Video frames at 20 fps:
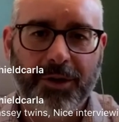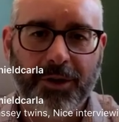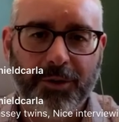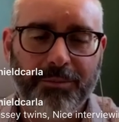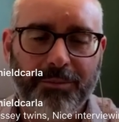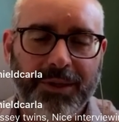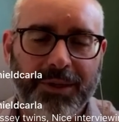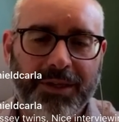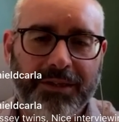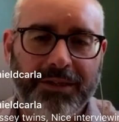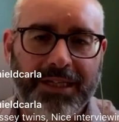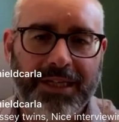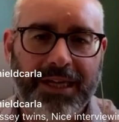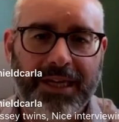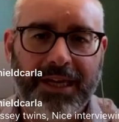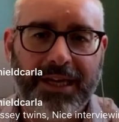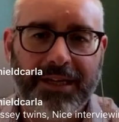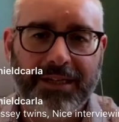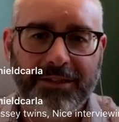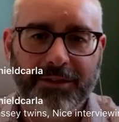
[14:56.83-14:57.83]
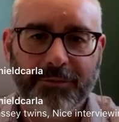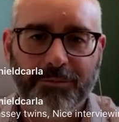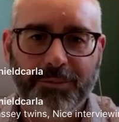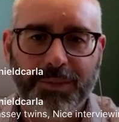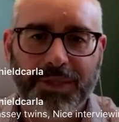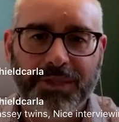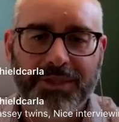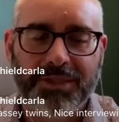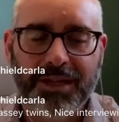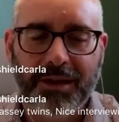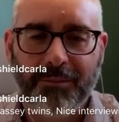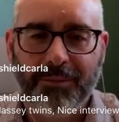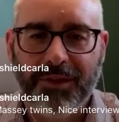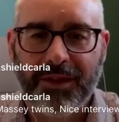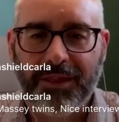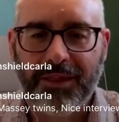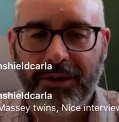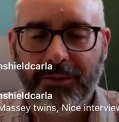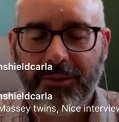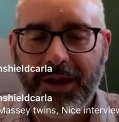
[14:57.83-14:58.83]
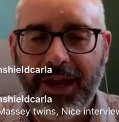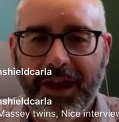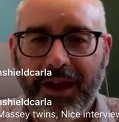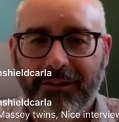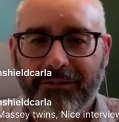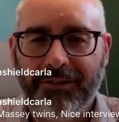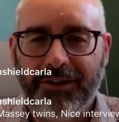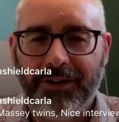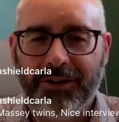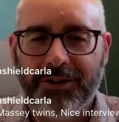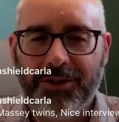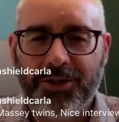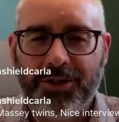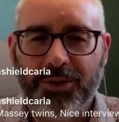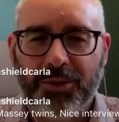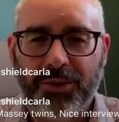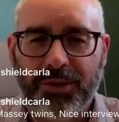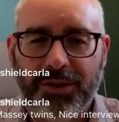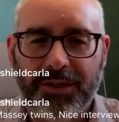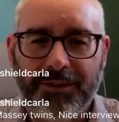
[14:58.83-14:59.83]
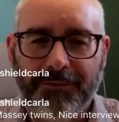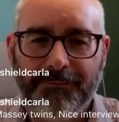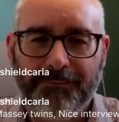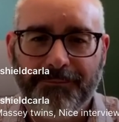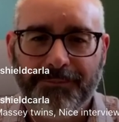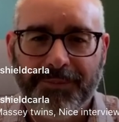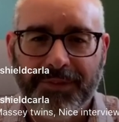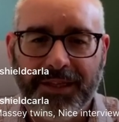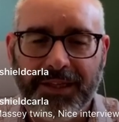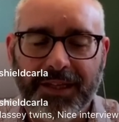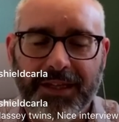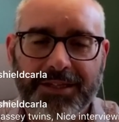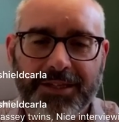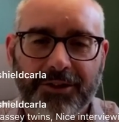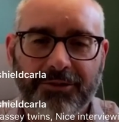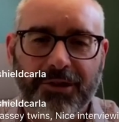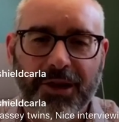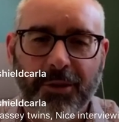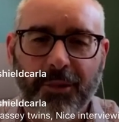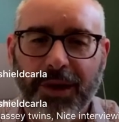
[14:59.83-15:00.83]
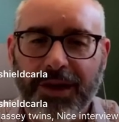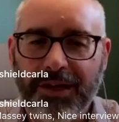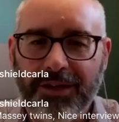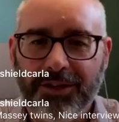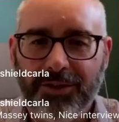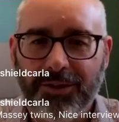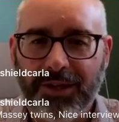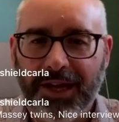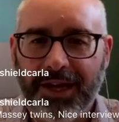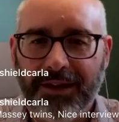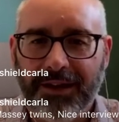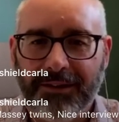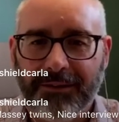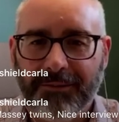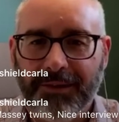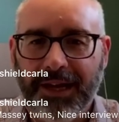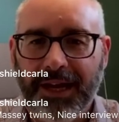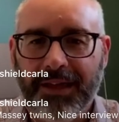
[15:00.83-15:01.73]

or build a kit to build something that we have in our store, then that's a great way to do that.